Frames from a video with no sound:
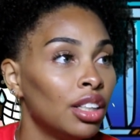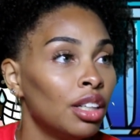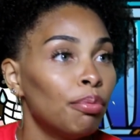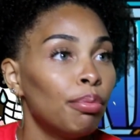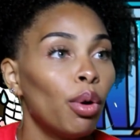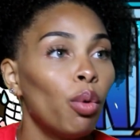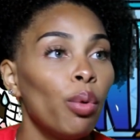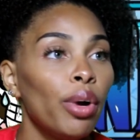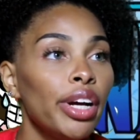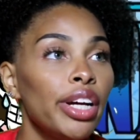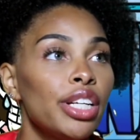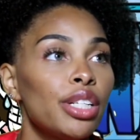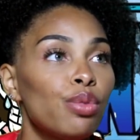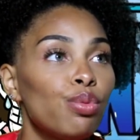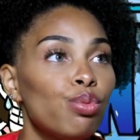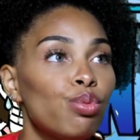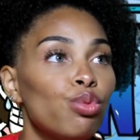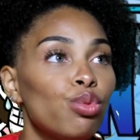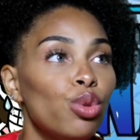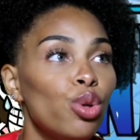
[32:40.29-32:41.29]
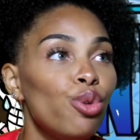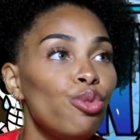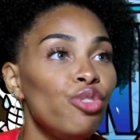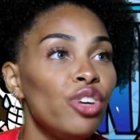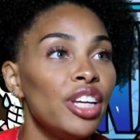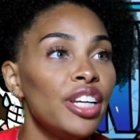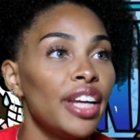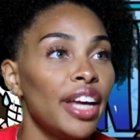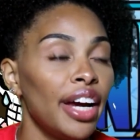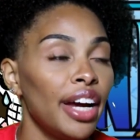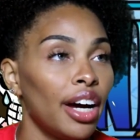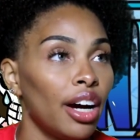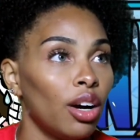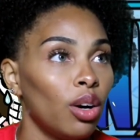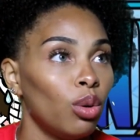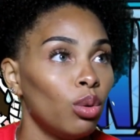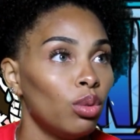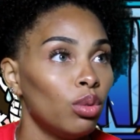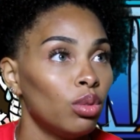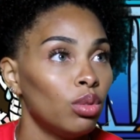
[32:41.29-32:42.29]
But where is Luffy
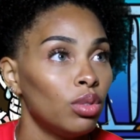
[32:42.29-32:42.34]
now?